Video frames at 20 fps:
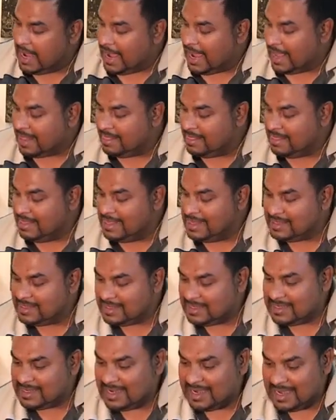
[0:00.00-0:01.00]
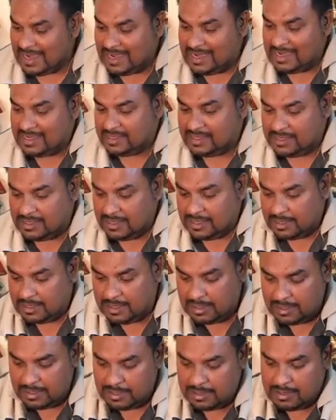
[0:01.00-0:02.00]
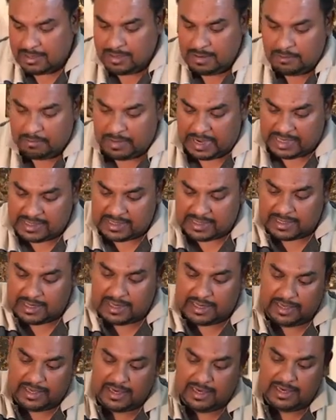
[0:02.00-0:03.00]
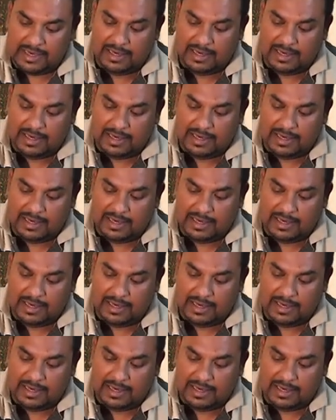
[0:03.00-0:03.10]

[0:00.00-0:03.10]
and this is basically